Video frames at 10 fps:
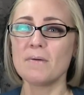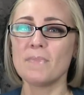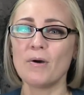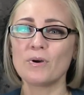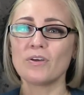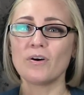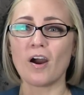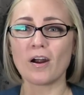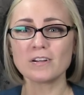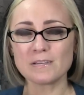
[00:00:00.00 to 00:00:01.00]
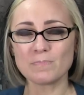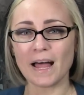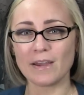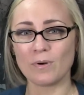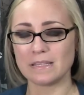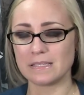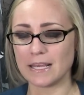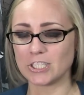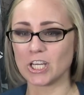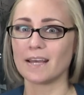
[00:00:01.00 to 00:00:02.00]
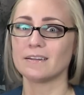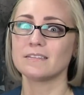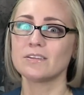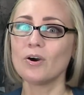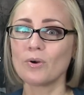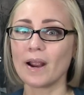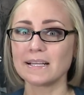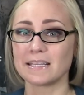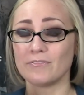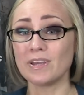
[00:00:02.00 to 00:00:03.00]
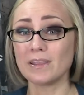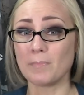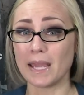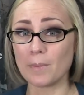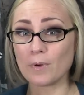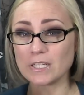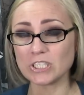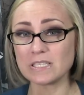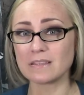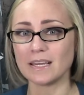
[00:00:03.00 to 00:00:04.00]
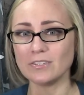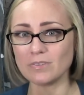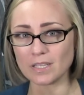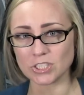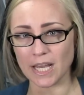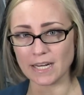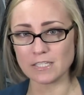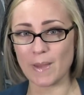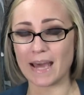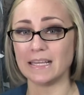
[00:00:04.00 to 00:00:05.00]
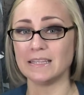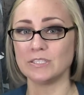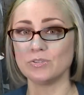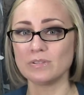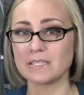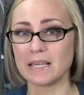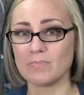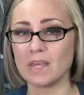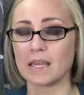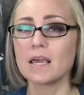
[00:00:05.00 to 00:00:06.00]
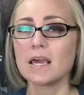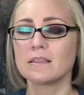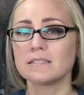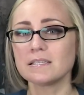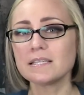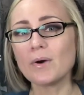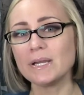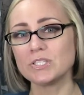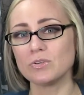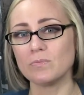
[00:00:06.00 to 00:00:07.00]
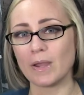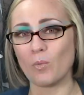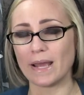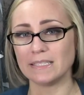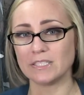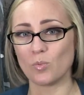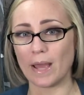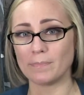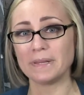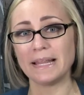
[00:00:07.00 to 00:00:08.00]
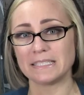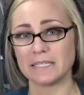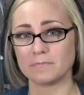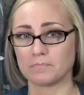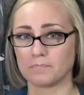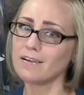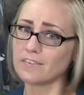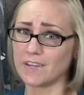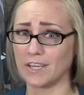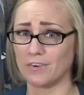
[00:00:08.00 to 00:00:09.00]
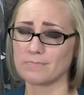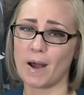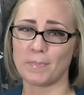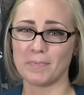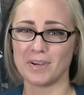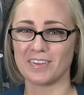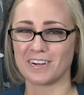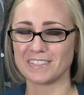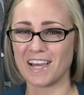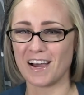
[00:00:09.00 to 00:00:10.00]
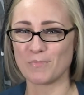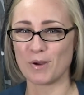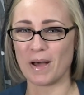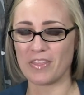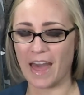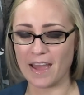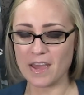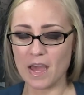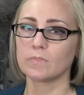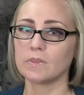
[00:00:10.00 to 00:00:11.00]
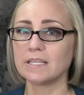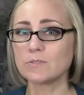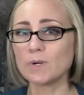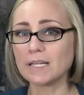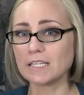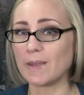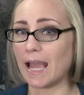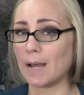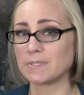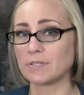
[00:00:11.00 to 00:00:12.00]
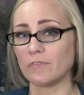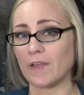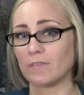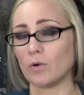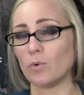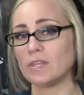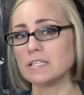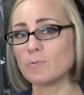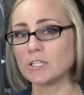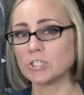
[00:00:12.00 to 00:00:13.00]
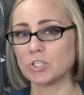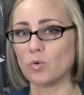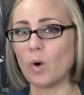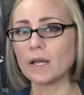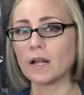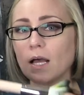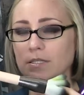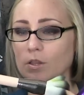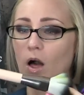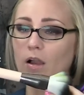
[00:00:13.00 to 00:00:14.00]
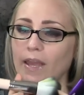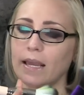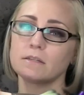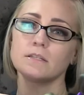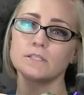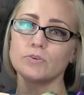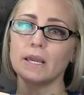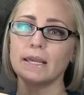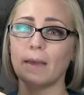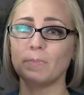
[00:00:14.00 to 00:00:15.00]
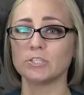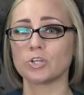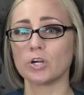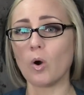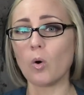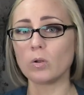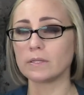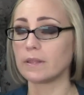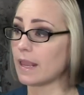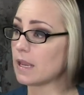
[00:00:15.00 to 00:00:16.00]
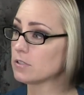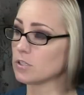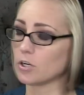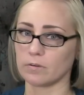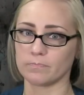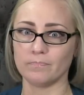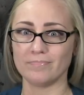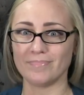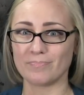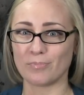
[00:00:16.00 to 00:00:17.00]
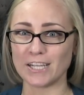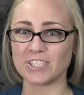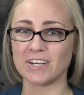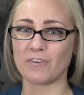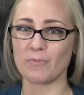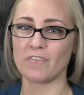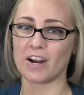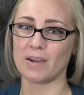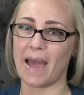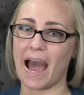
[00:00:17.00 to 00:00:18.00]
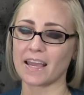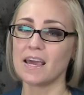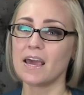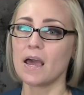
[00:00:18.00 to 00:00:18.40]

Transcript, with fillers: But with the art supply ones, they shed so crazy. If you get the makeup brushes, they do not shed as bad, and they do the same thing. This is how I do my wet into wet blending. I'll have a video pop up here that'll talk more about that. This one is my absolute favorite. With these brushes, you want as long of a handle as you can get because you're going to hold the hand, your brush from the very back.